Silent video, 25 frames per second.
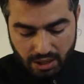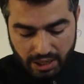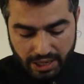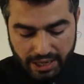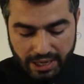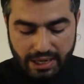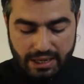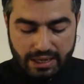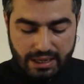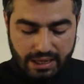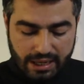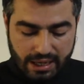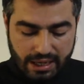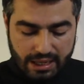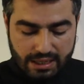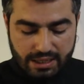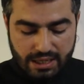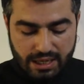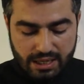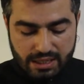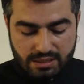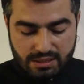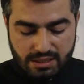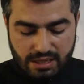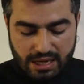And again,
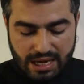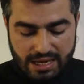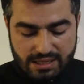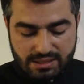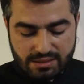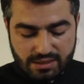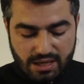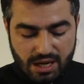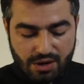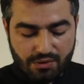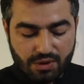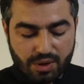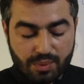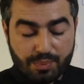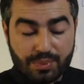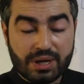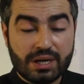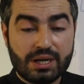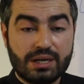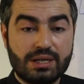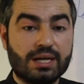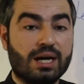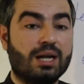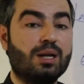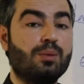it has never
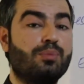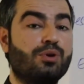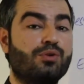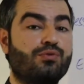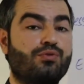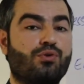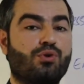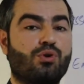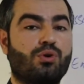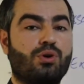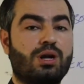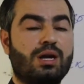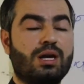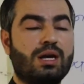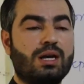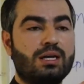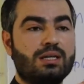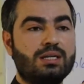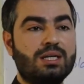been done before.